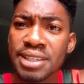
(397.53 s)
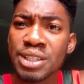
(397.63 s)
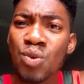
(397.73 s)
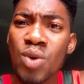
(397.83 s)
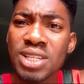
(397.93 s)

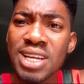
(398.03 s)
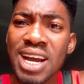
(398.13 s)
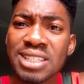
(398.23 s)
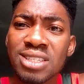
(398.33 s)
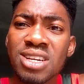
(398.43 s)
they went
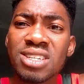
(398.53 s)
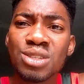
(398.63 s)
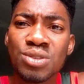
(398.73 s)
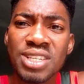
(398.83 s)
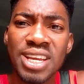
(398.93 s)
and turned it
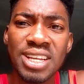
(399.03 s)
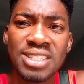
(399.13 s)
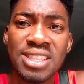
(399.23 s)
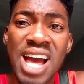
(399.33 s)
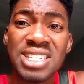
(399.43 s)
to
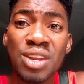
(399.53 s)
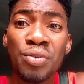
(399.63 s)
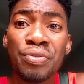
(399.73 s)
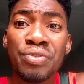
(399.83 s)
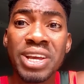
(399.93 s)
skirt. That's an
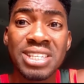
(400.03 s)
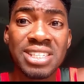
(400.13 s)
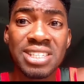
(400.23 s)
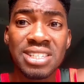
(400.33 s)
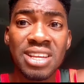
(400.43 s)

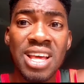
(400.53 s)
offense.